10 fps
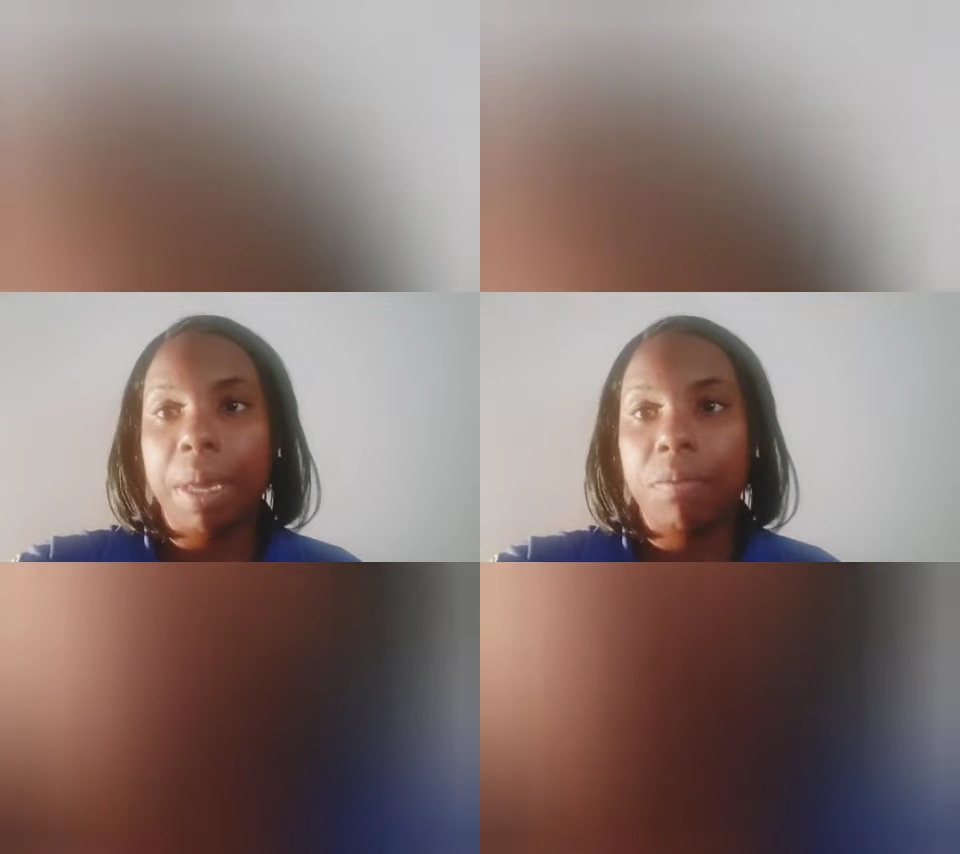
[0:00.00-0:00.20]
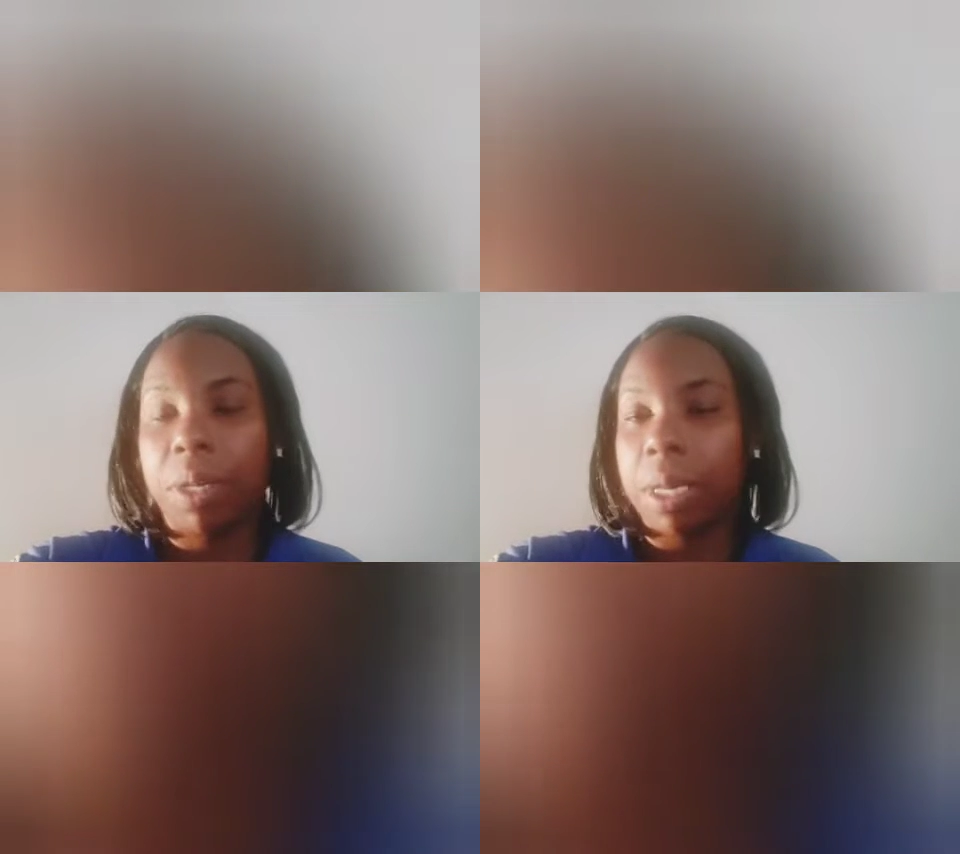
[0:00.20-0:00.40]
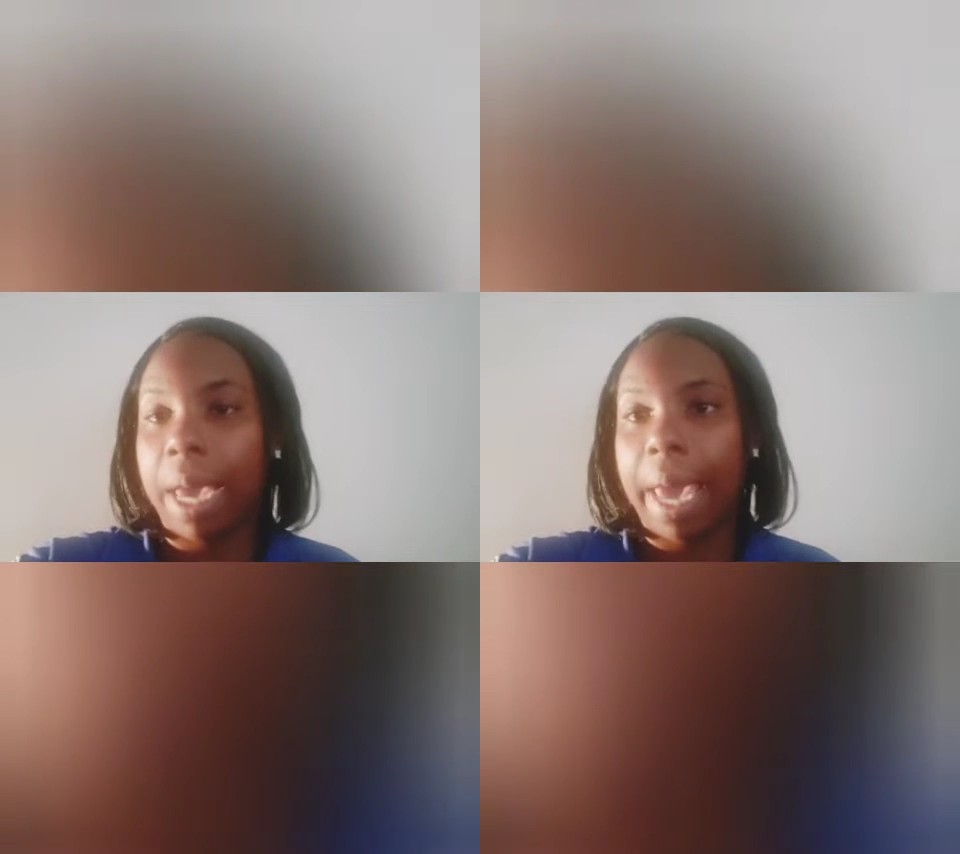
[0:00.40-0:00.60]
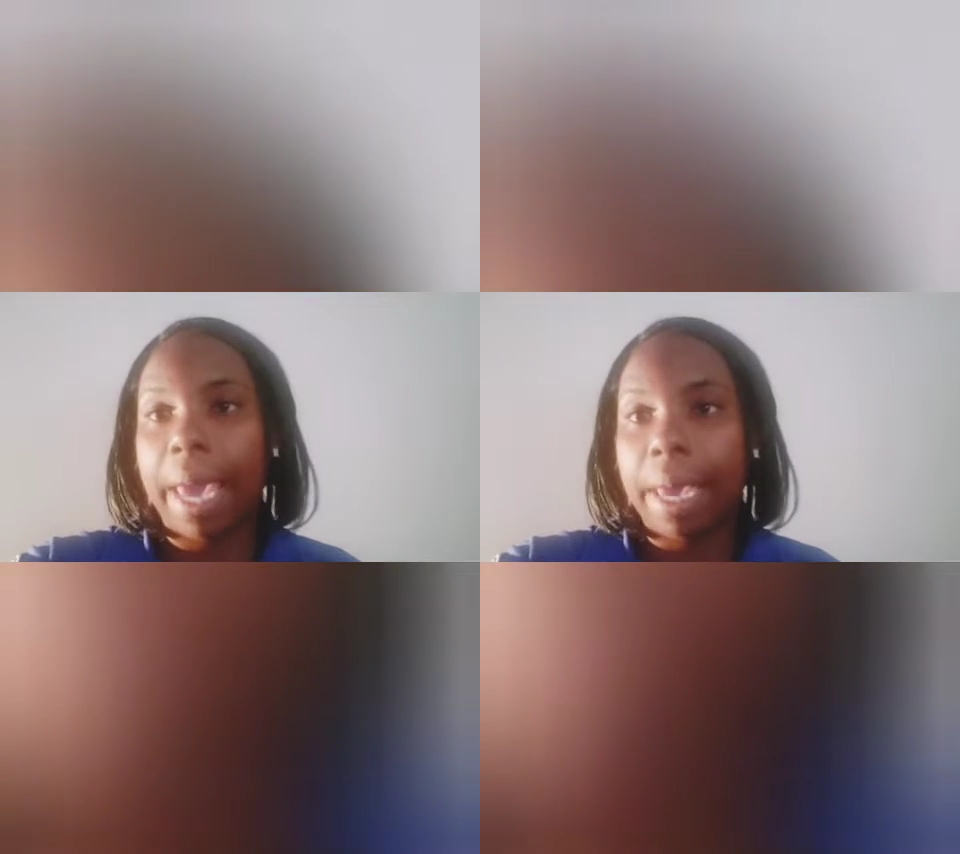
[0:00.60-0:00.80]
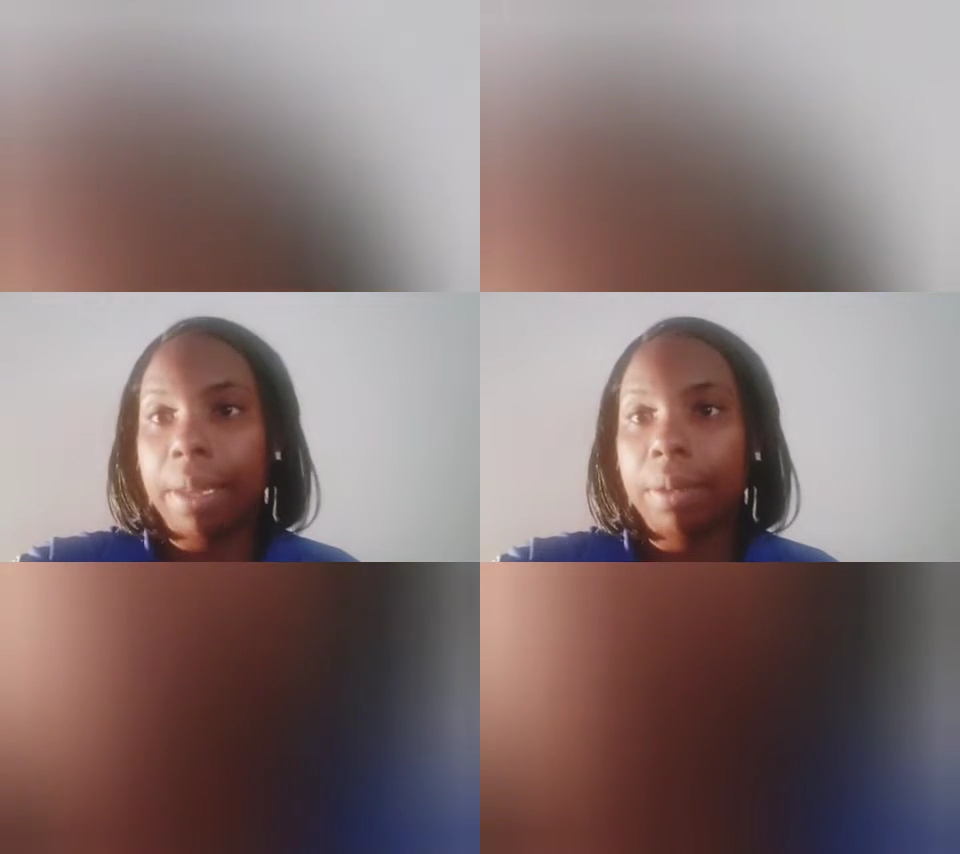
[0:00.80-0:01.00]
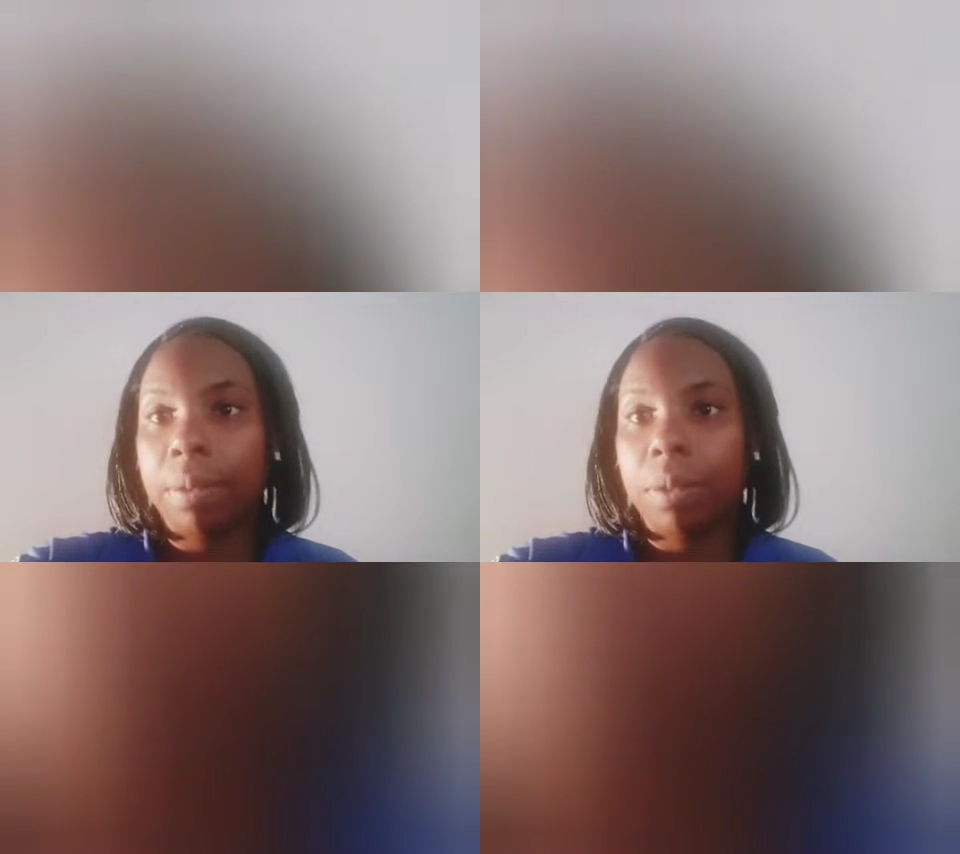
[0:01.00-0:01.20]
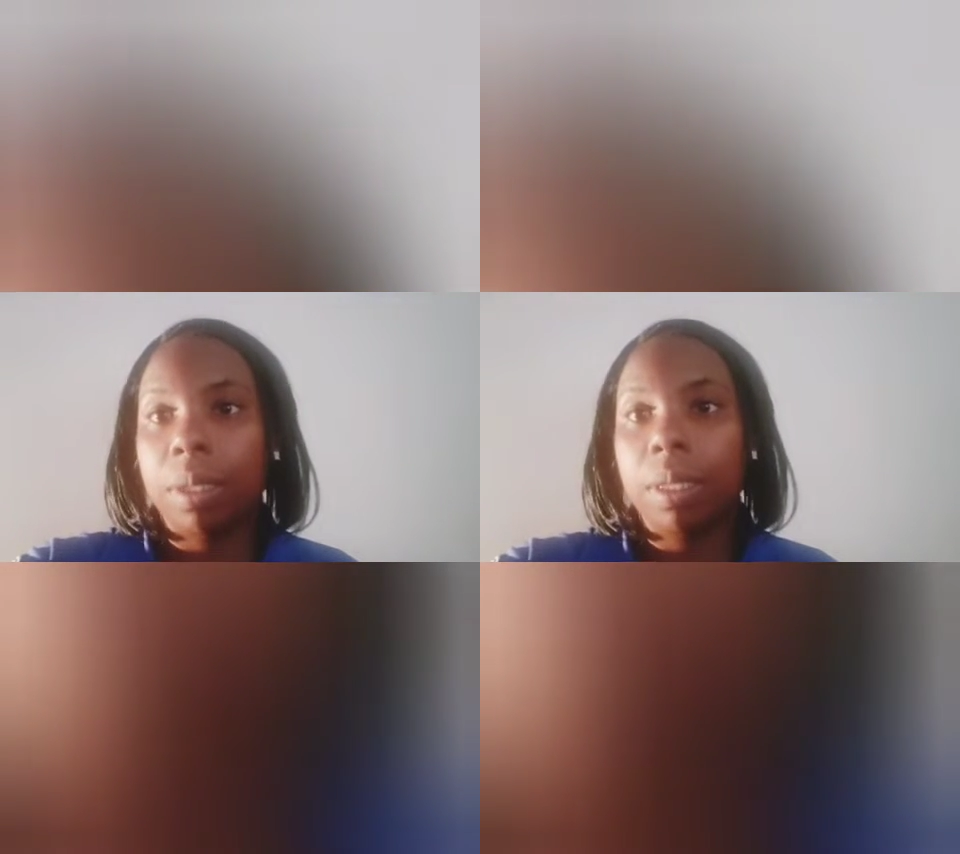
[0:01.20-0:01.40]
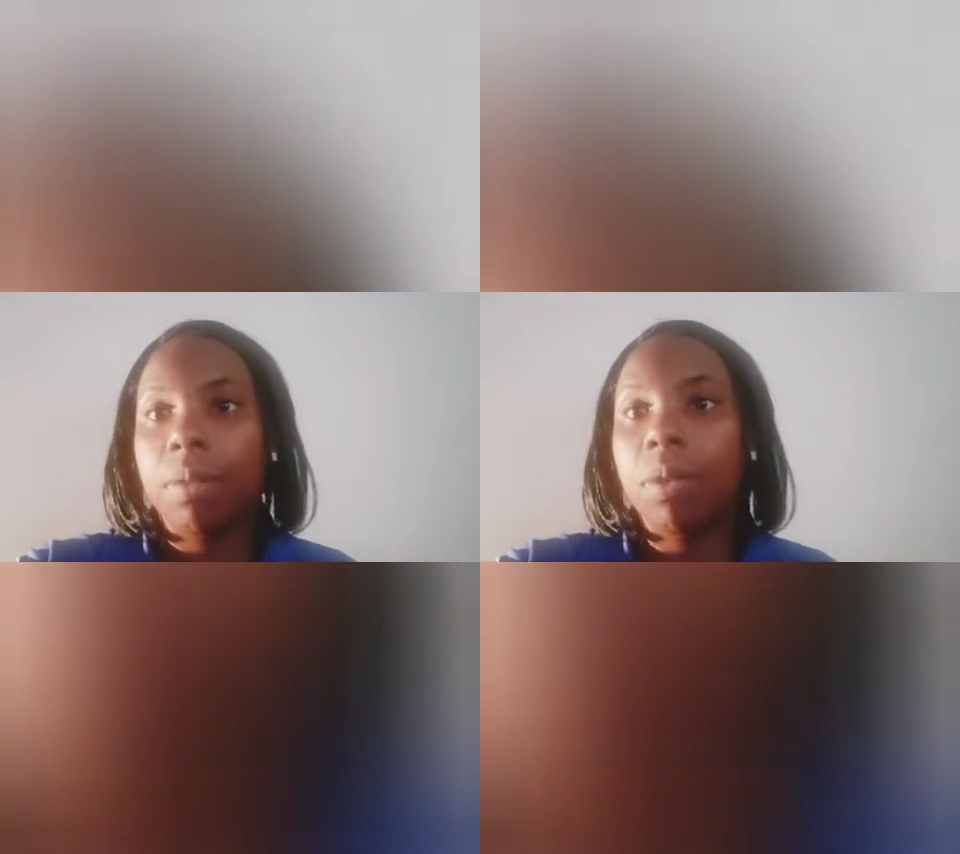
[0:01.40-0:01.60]
pay for your ad
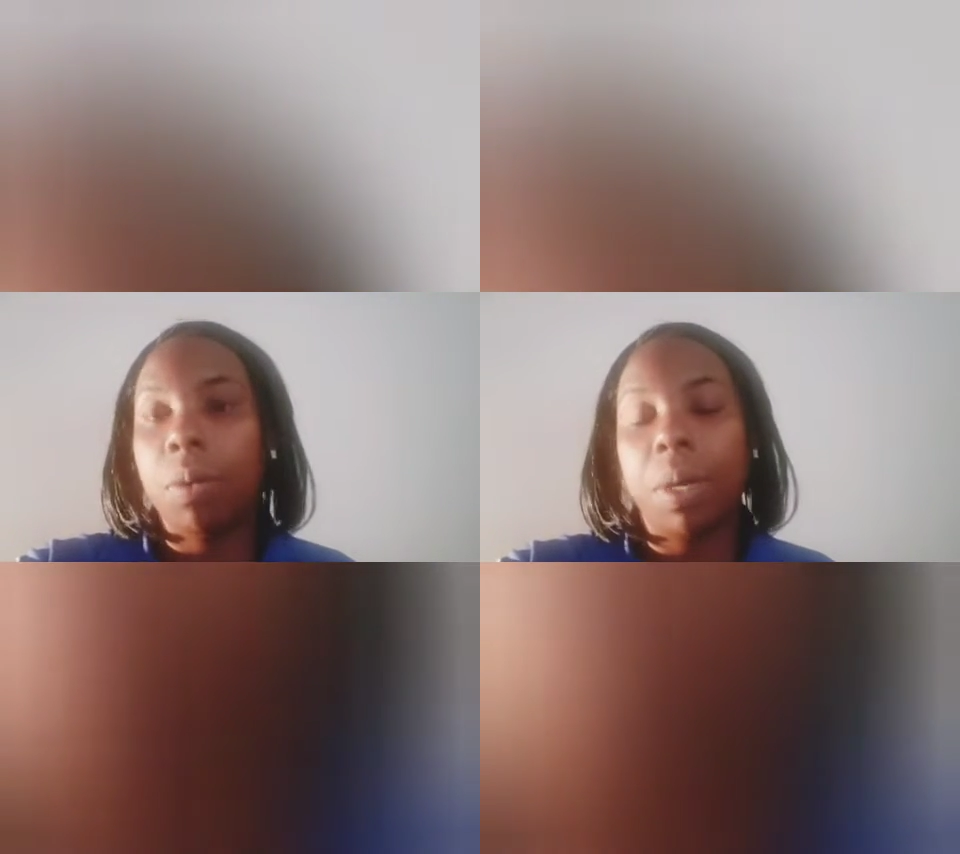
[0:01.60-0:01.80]
for